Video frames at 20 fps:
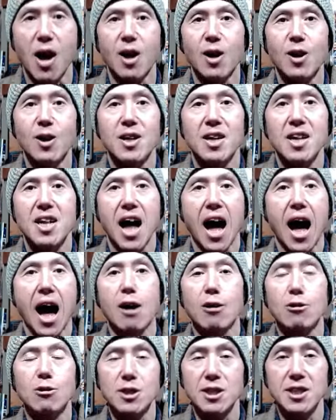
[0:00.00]
Well,
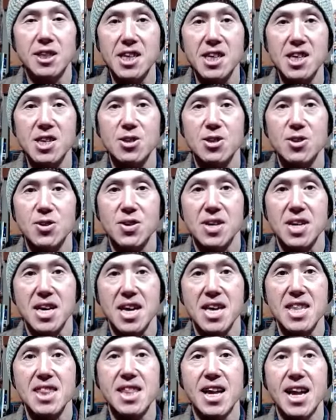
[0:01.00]
I'll see
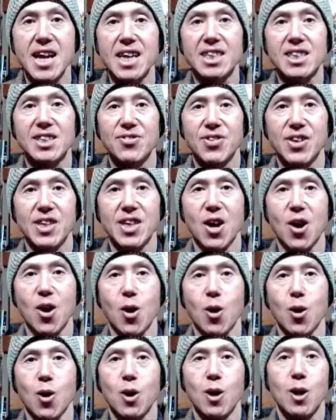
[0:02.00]
you in the next
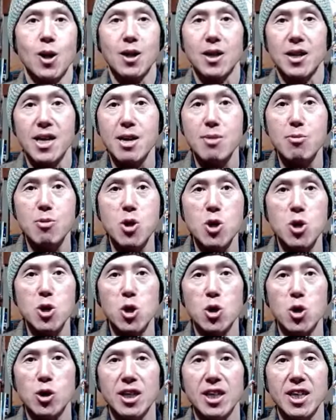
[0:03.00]
video. Live
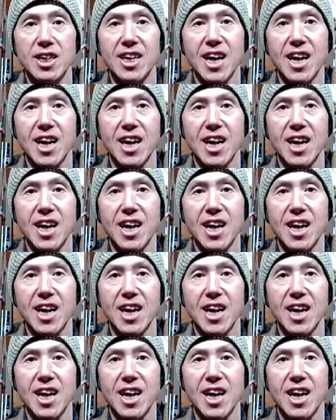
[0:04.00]
with you,